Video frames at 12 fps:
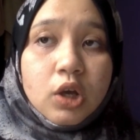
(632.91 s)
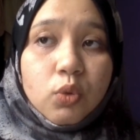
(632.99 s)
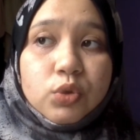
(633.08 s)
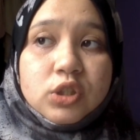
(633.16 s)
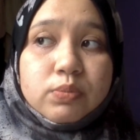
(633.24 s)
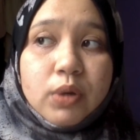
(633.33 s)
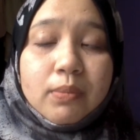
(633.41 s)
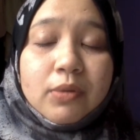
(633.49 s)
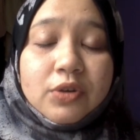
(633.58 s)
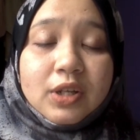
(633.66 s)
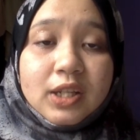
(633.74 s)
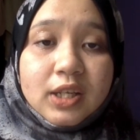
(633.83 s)
which
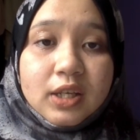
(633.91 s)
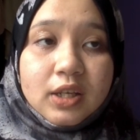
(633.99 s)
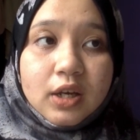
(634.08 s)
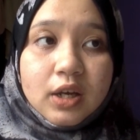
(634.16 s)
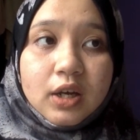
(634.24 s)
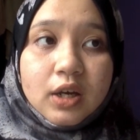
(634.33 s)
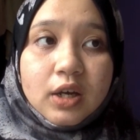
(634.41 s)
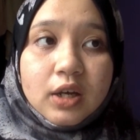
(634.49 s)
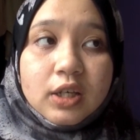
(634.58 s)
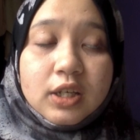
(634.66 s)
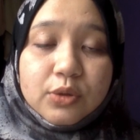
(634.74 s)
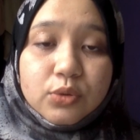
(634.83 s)
primarily
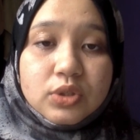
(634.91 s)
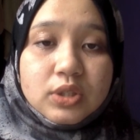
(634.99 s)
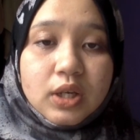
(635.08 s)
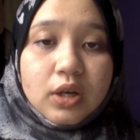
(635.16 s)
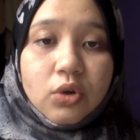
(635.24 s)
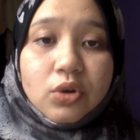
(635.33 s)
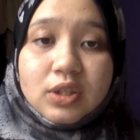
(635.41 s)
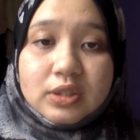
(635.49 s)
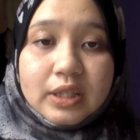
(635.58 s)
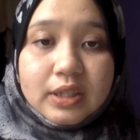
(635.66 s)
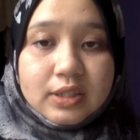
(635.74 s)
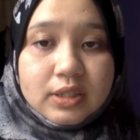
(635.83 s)
includes
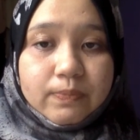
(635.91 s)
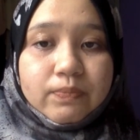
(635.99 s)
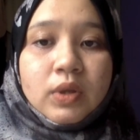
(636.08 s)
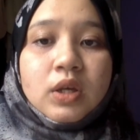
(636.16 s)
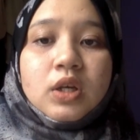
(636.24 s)
Orientalism.